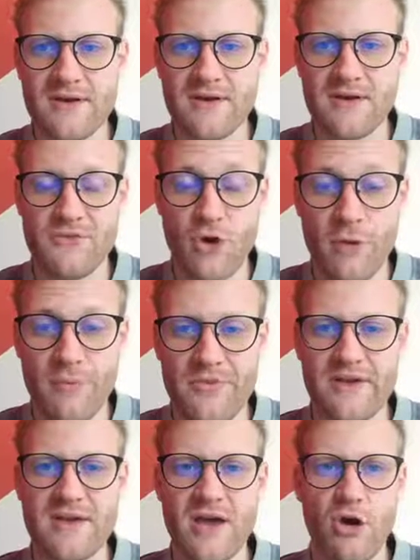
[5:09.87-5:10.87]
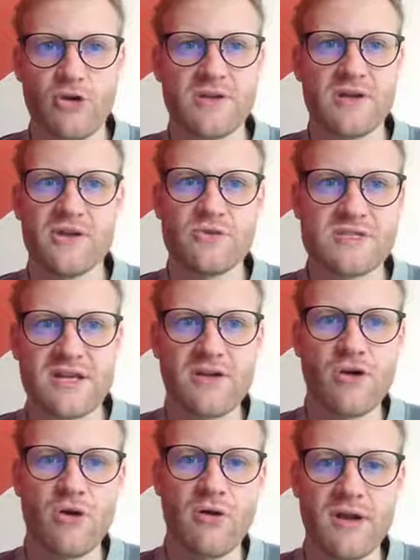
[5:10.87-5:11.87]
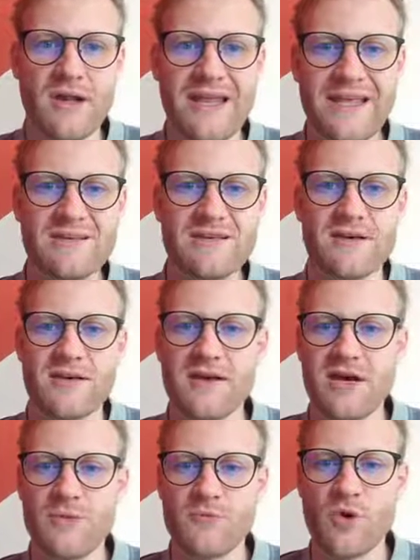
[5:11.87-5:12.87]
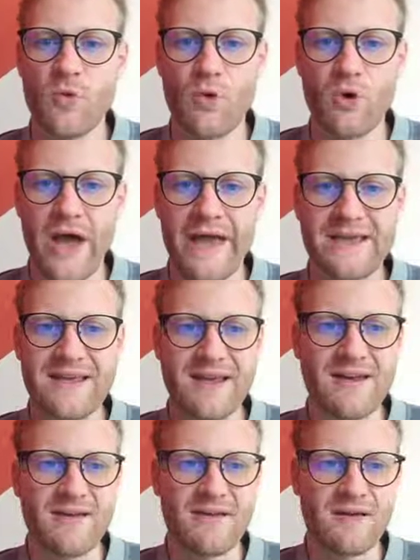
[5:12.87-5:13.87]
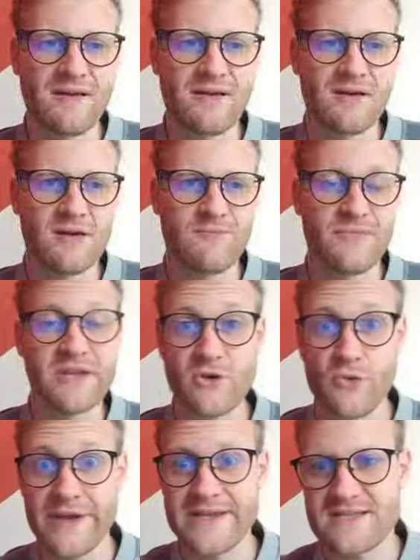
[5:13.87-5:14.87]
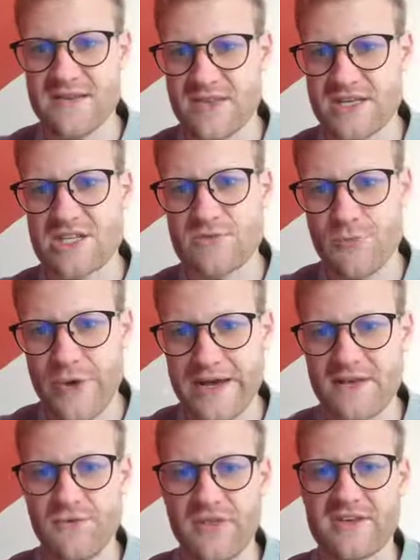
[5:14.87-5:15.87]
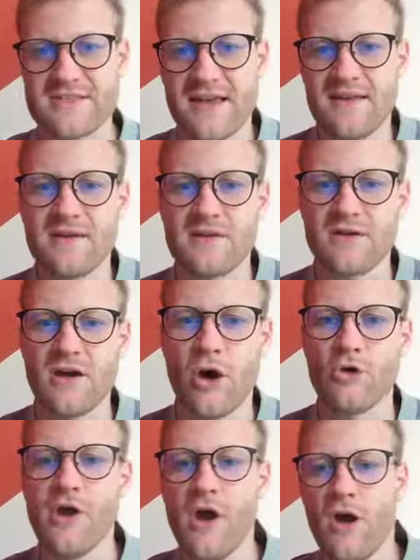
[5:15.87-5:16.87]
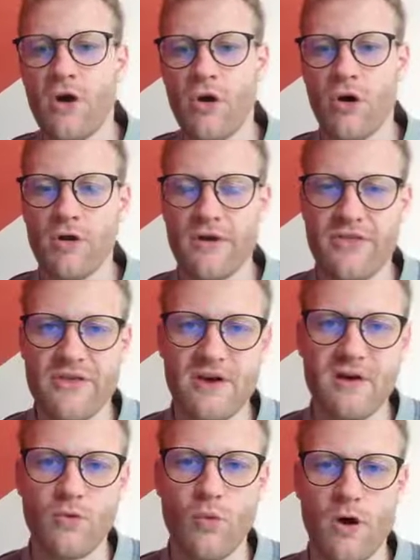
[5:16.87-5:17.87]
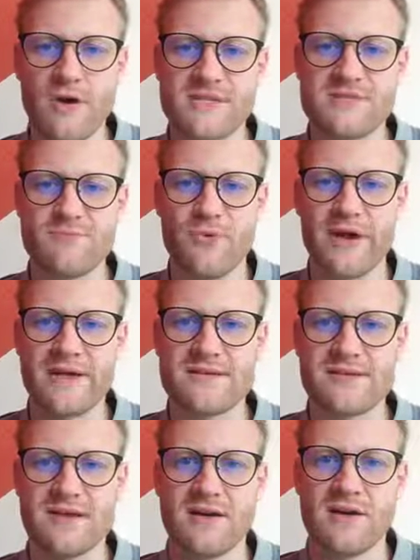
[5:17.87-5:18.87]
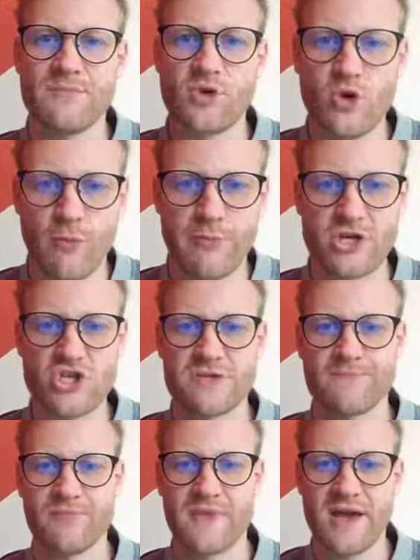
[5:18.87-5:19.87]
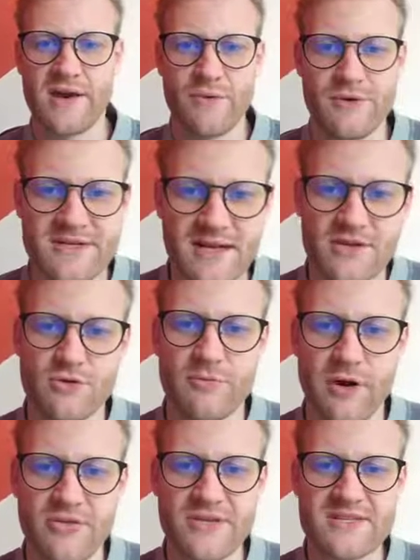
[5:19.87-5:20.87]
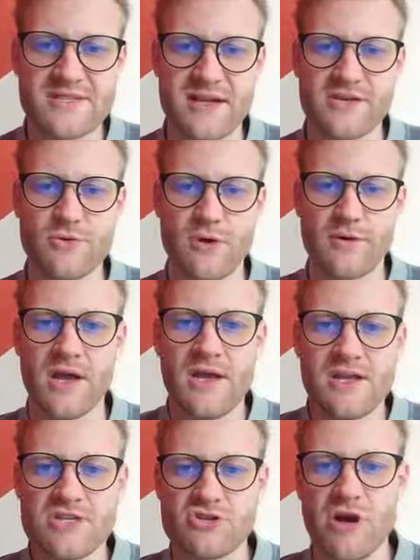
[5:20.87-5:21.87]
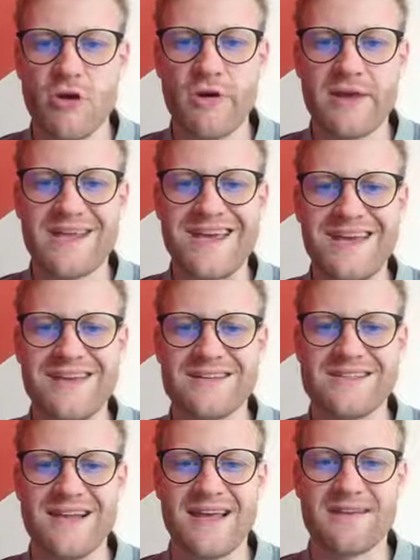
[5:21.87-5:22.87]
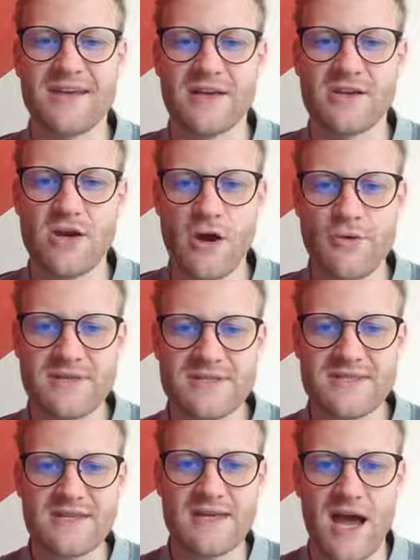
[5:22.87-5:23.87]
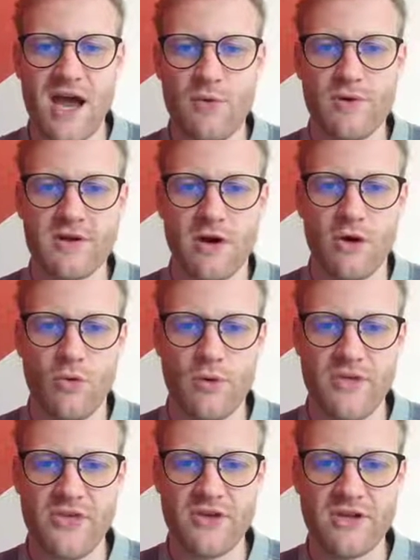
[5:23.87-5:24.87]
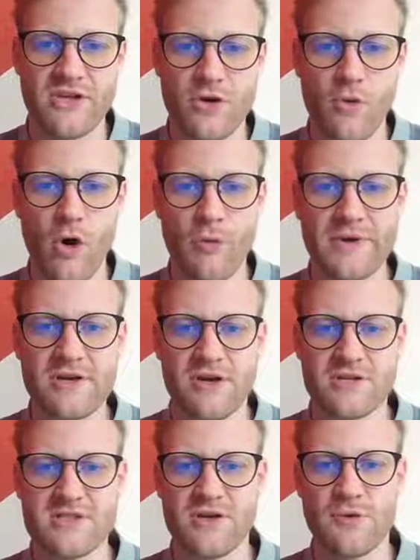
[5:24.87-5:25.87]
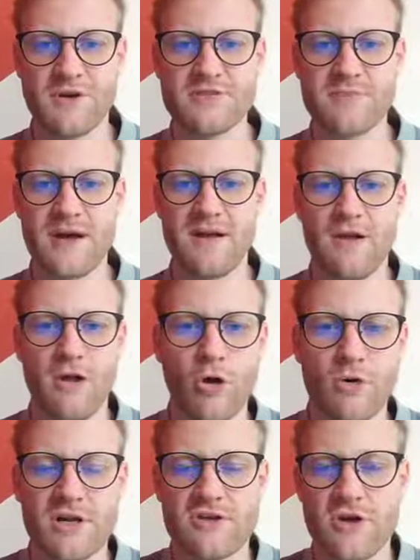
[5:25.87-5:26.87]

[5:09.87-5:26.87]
uh, if you open the account using our link, um, I can um, decrease the spread for the standard account or the raw spread um, commission. And I will tell you about this later on. So now I can select a currency. I will go with euro because euro is my local